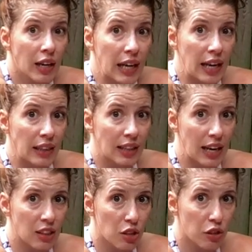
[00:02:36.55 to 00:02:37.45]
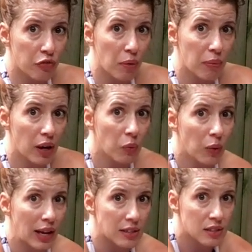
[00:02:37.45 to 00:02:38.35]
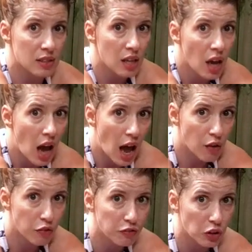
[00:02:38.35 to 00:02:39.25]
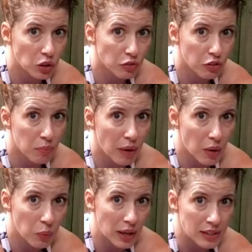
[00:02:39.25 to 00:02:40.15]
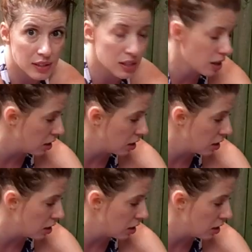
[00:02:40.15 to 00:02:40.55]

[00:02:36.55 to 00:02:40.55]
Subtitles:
can I lengthen from my waist and fold from my waist?